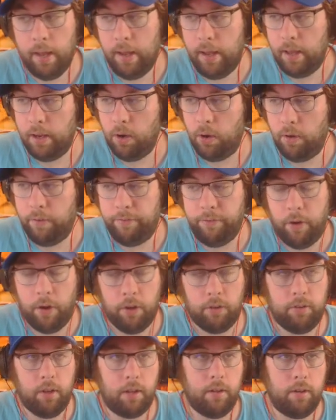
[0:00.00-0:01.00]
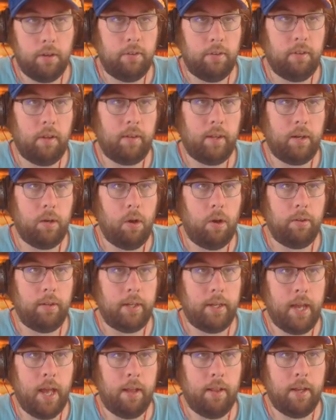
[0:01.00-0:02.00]
It all falls under something called the
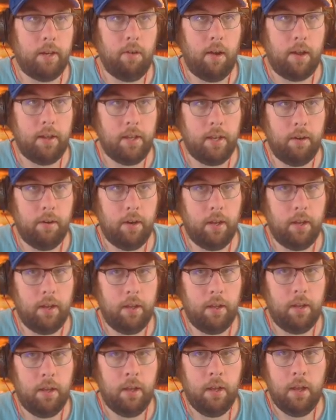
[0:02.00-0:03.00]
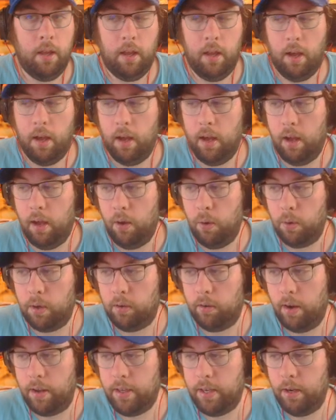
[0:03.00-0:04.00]
Kelly criteria, or
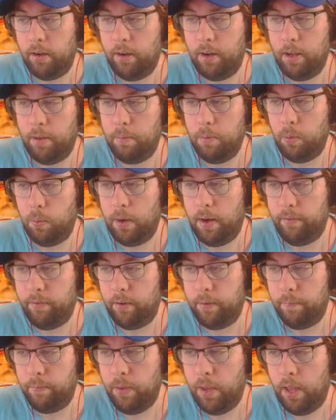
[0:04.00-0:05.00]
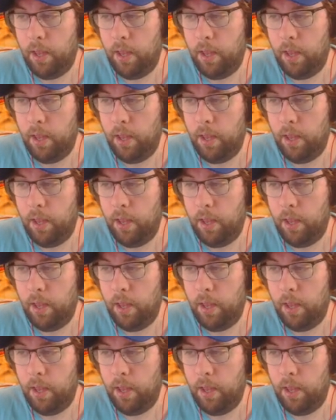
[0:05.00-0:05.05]
criterium or whatever.